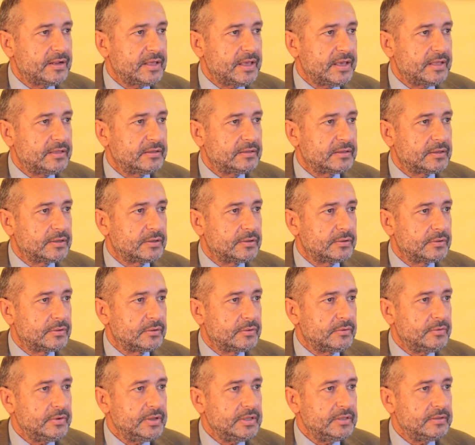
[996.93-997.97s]
and
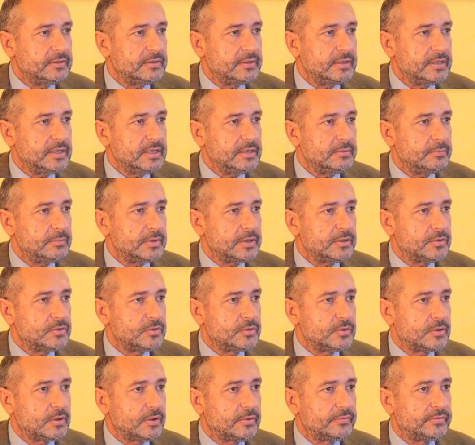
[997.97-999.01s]
concrete
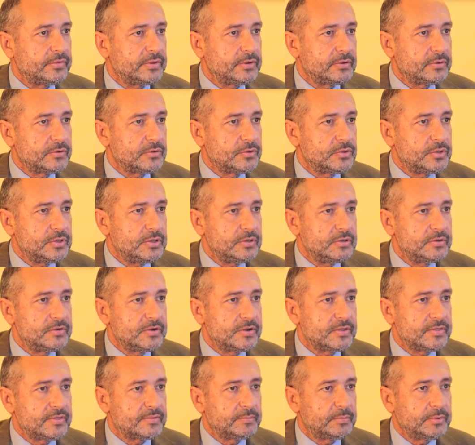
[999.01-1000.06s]
image of their
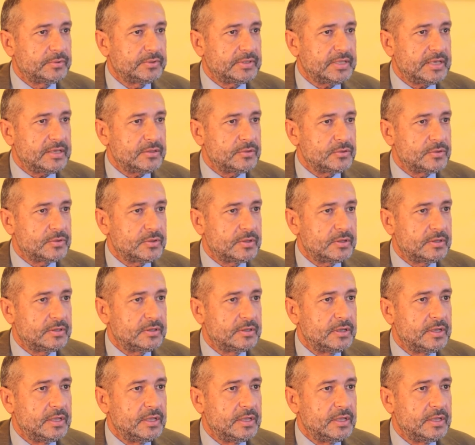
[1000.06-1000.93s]
children's potential